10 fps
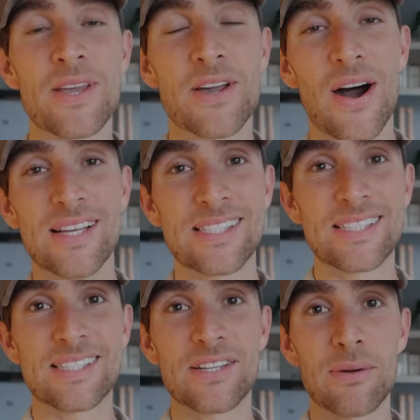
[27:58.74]
guys,
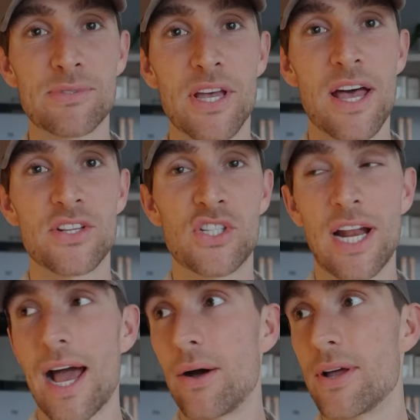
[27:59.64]
time to chill
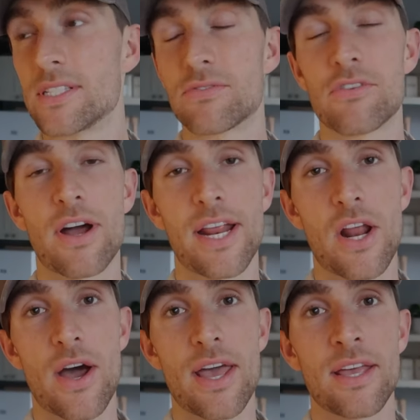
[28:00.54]
out. It's a Friday
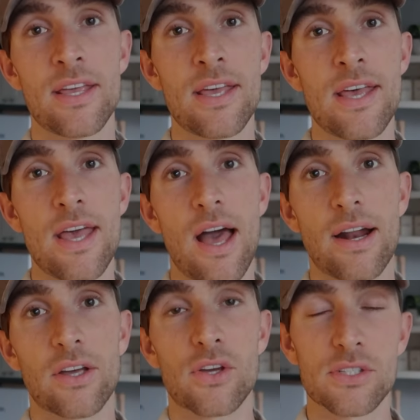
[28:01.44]
night. I'm
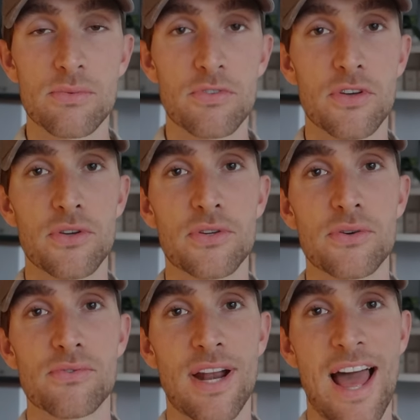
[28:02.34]
gonna cook some food,
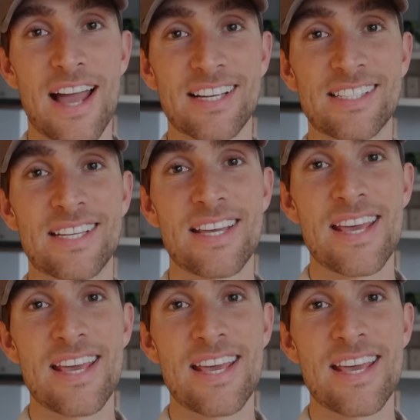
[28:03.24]
relax,